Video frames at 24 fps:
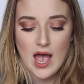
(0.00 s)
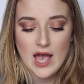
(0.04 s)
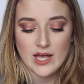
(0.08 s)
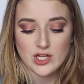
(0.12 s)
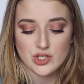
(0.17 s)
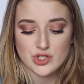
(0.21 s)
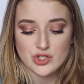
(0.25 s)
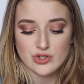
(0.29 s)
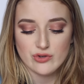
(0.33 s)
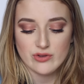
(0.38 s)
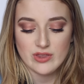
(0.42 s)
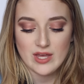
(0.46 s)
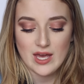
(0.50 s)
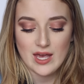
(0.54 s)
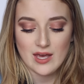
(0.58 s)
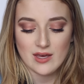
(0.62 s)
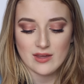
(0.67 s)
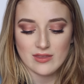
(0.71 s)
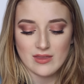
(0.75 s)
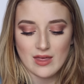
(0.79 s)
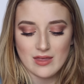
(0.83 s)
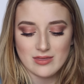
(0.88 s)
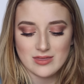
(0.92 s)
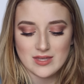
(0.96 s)
I do
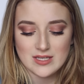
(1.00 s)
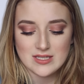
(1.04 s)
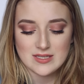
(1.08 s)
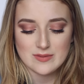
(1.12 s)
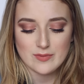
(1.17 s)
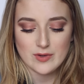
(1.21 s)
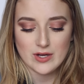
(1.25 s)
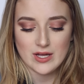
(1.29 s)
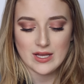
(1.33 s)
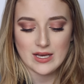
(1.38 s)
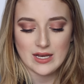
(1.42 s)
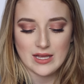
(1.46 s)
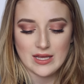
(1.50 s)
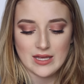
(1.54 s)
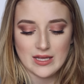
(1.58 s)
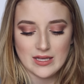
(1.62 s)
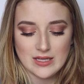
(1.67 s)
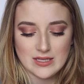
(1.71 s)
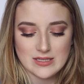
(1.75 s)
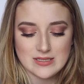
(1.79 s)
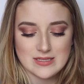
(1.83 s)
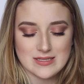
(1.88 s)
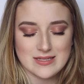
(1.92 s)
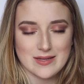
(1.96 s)
think that this one
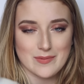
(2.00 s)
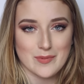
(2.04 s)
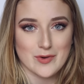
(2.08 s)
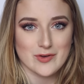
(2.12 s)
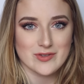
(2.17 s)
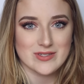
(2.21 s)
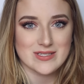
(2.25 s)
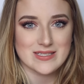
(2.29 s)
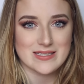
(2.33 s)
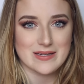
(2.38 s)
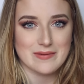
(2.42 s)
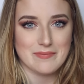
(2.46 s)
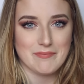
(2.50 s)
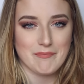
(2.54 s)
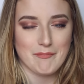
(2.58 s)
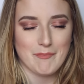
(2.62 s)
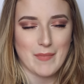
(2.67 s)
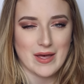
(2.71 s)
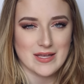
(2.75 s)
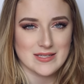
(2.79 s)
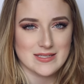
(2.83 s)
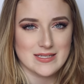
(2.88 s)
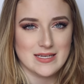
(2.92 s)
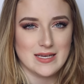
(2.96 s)
is the most
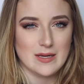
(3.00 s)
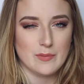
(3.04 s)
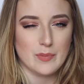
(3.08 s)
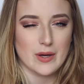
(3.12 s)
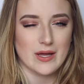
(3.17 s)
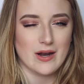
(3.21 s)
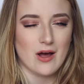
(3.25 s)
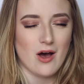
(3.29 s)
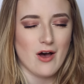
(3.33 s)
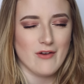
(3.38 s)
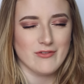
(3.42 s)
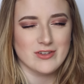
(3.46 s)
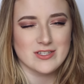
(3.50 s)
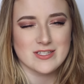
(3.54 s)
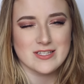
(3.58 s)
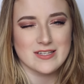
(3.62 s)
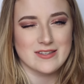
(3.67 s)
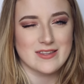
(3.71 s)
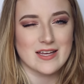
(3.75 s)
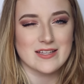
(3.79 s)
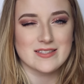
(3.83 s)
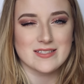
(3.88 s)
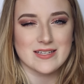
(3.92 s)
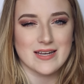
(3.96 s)
messy, but
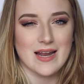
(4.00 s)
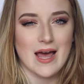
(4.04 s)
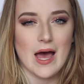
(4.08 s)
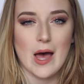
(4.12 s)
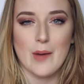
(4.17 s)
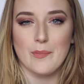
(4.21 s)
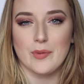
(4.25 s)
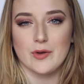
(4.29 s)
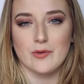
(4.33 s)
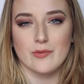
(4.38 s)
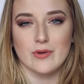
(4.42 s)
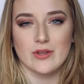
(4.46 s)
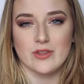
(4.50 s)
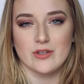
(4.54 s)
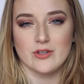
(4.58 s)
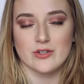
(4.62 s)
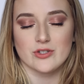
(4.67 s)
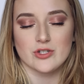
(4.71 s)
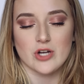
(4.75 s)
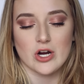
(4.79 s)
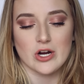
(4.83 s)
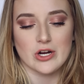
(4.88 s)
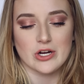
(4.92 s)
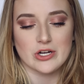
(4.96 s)
obviously that's going to happen with
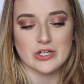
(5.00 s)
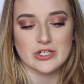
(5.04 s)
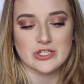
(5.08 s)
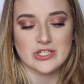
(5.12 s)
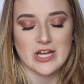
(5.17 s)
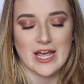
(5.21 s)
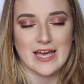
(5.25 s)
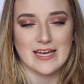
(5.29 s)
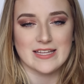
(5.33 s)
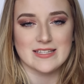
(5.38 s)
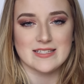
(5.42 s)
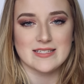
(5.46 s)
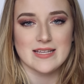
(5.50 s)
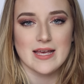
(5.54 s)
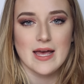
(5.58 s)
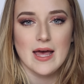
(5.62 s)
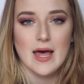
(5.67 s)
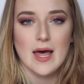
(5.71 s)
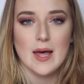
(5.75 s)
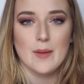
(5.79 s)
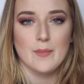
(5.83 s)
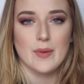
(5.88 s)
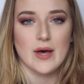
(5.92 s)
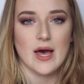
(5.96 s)
your darker shades.
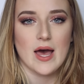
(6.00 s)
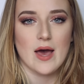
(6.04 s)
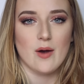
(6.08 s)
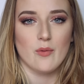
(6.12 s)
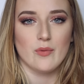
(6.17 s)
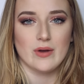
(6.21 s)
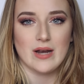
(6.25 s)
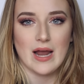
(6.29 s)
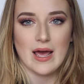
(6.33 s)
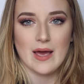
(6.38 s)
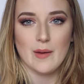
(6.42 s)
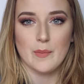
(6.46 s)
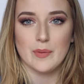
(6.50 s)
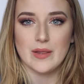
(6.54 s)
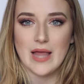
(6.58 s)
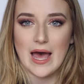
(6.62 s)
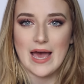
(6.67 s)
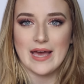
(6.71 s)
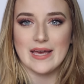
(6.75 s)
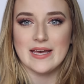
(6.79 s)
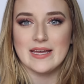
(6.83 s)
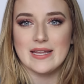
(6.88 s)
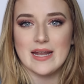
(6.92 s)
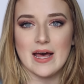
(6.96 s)
But when I
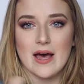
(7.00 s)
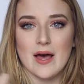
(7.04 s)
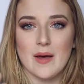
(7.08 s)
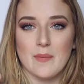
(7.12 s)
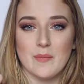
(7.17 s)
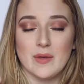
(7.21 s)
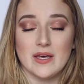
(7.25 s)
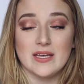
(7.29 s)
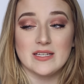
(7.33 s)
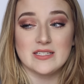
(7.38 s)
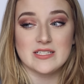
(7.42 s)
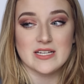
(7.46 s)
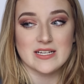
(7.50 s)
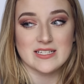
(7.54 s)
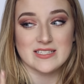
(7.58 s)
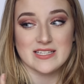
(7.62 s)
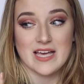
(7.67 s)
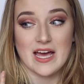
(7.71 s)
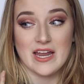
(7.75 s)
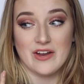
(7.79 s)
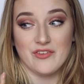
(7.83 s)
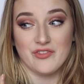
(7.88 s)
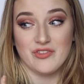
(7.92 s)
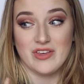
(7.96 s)
apply it, it does
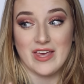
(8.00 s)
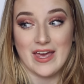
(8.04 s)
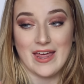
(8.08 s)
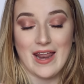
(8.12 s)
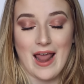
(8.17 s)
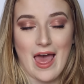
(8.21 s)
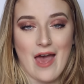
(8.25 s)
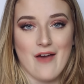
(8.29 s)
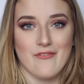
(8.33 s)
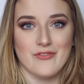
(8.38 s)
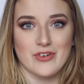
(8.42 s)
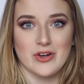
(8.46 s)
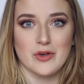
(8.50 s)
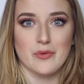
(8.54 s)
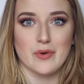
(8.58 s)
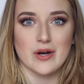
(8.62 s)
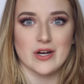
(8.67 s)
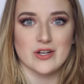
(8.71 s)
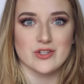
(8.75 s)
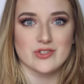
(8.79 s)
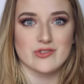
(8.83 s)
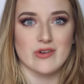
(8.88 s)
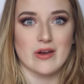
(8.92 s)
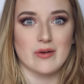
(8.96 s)
kind of get
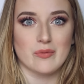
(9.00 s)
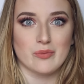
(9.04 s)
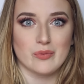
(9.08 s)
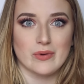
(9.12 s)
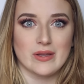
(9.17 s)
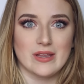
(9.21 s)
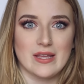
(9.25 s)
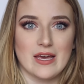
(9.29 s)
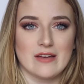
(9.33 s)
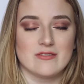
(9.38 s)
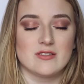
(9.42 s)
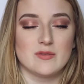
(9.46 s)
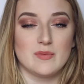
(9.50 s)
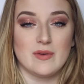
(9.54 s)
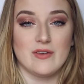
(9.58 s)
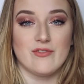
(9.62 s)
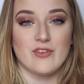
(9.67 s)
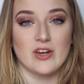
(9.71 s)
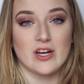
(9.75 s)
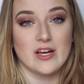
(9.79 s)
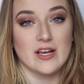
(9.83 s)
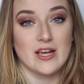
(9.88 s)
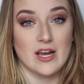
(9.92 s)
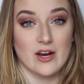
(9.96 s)
everywhere, so I really have to be
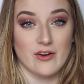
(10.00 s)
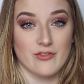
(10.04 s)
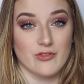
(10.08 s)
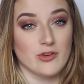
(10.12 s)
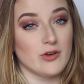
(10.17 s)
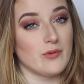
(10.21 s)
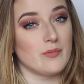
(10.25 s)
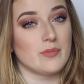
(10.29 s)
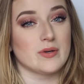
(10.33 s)
very careful